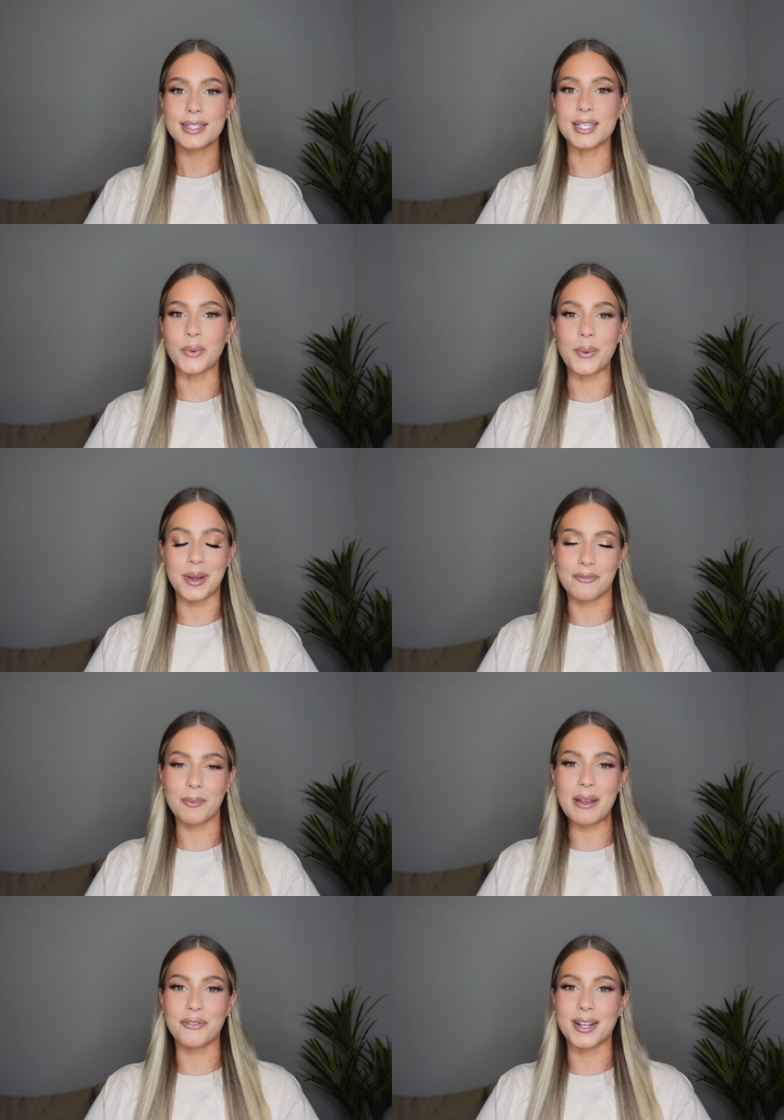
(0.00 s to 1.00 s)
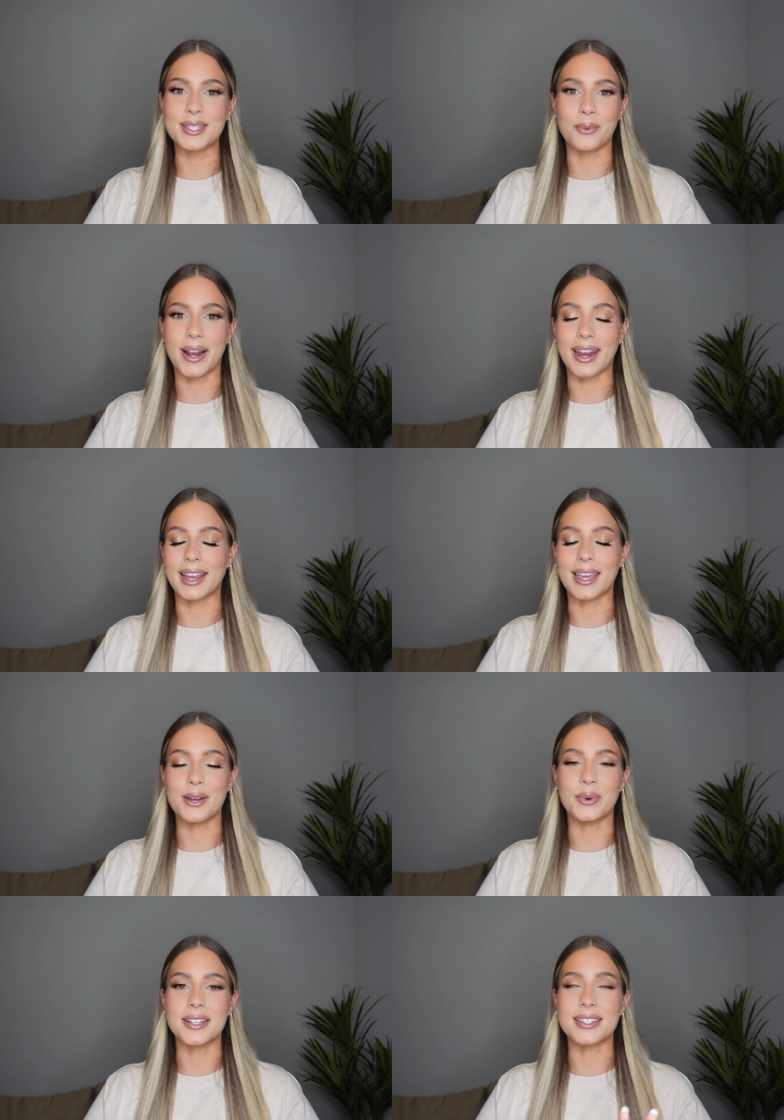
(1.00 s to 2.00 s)
So we went for my friend's wedding.
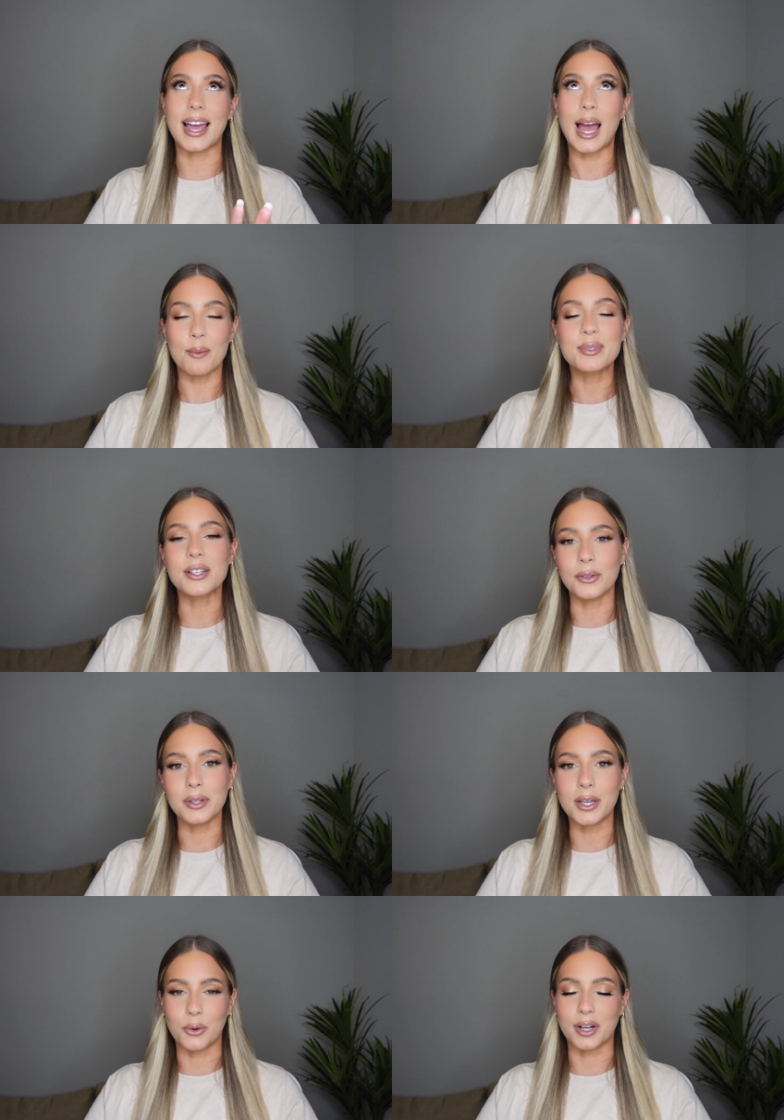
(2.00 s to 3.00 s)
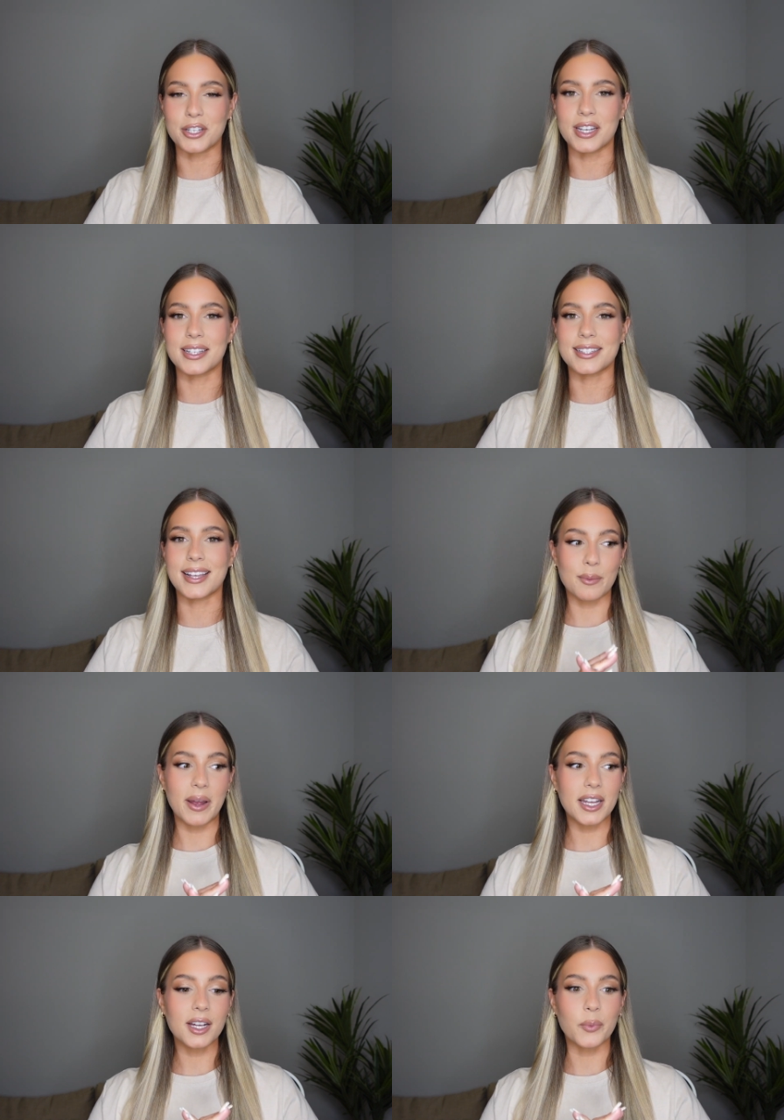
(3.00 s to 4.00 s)
It was absolutely gorgeous.
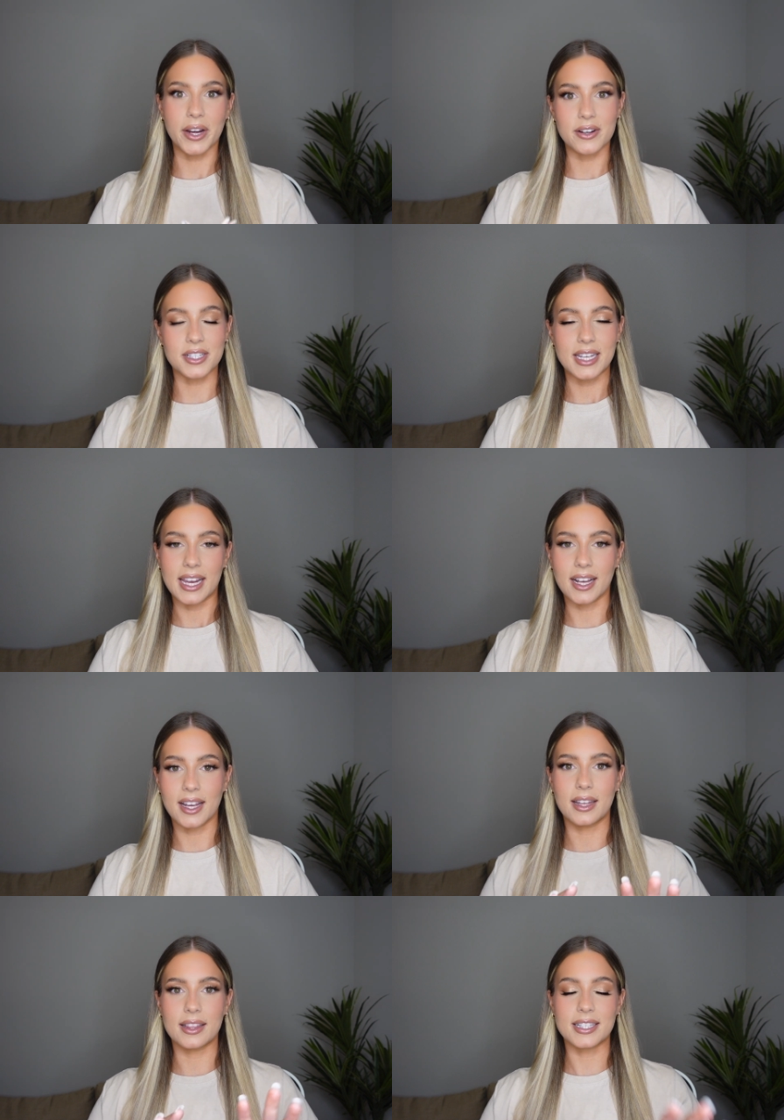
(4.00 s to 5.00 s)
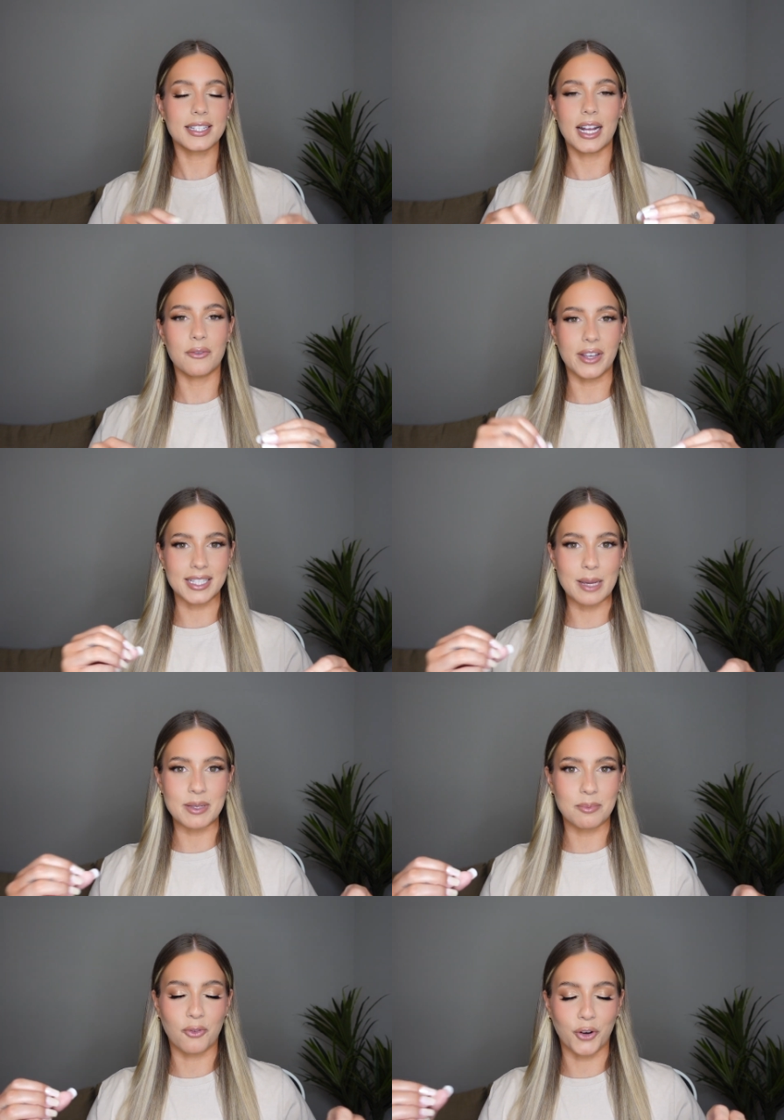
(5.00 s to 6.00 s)
Depending on where you're staying, this is kind of like
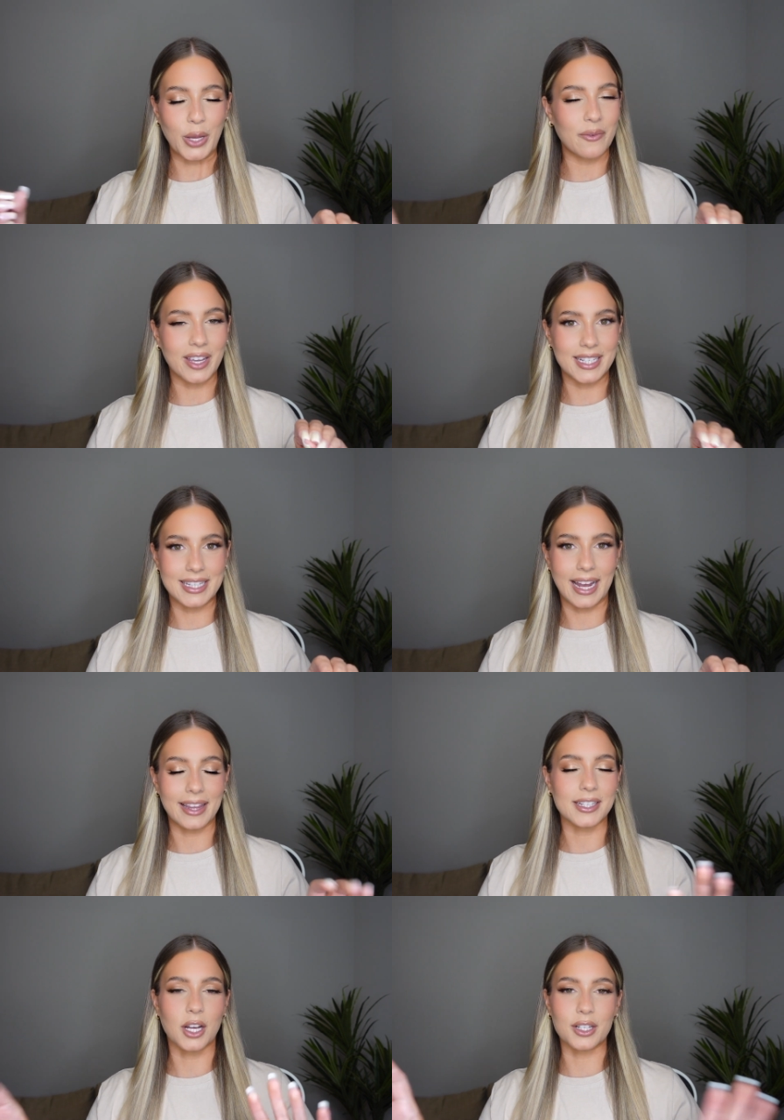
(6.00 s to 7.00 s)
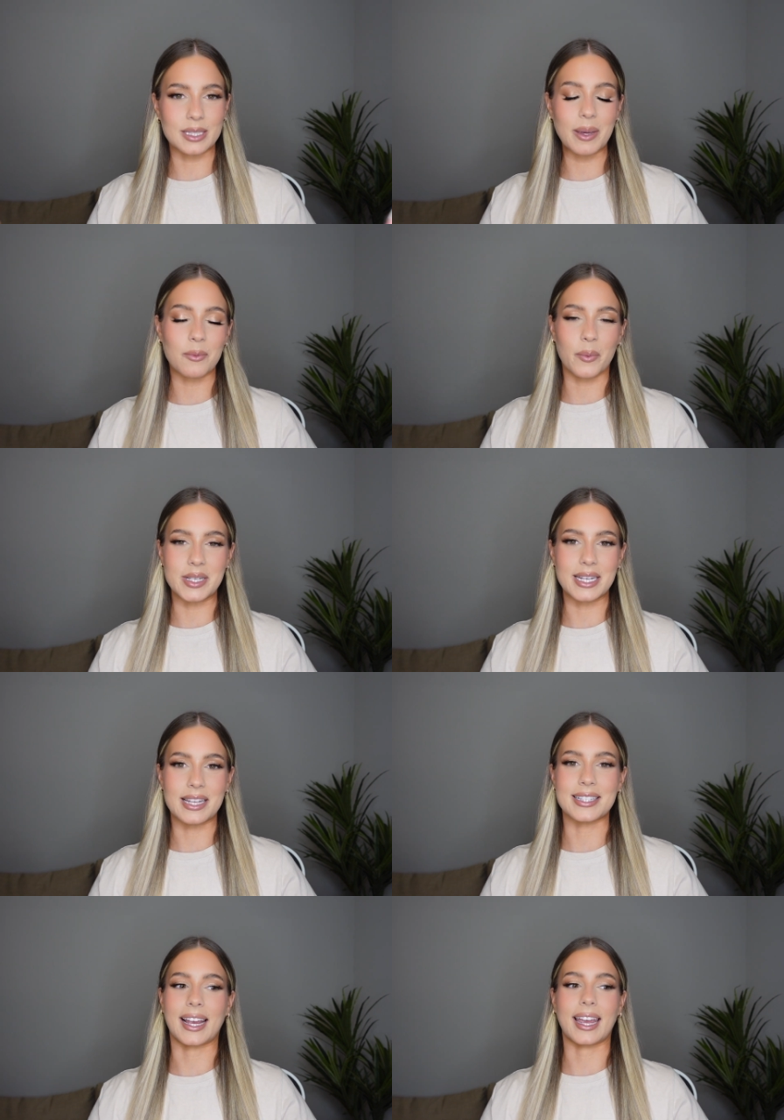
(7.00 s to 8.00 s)
tips before you even get to the island. I'll explain what we did in
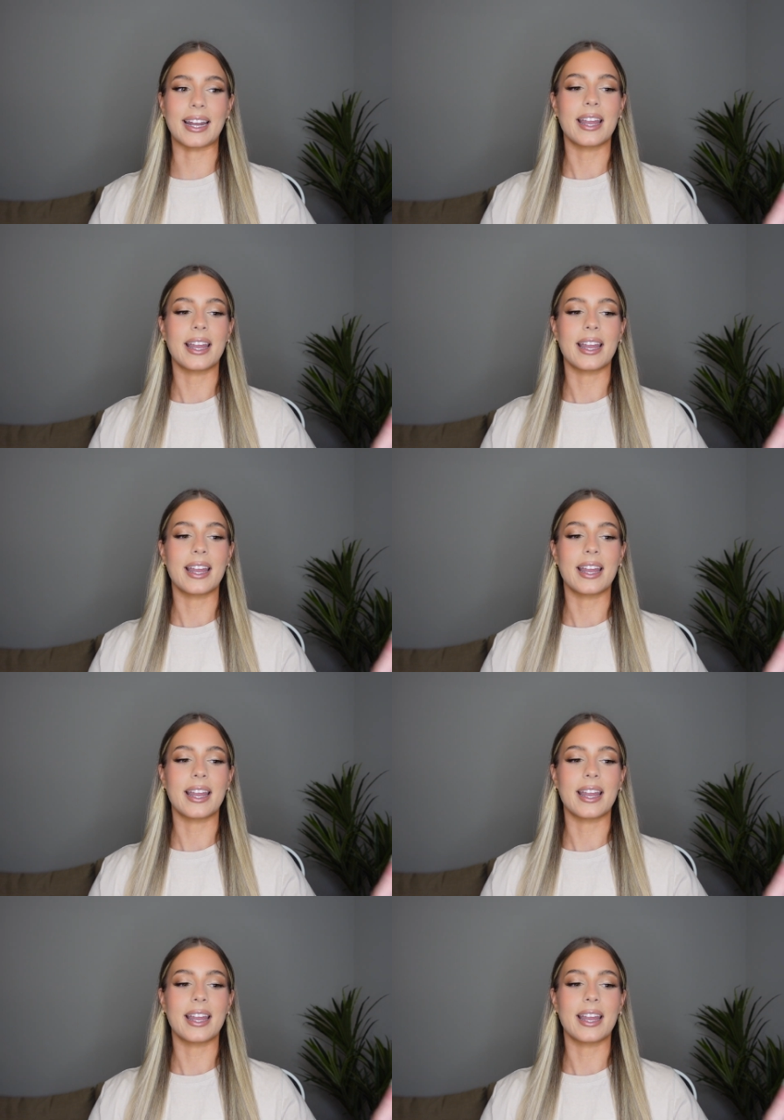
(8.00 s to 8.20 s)
a second.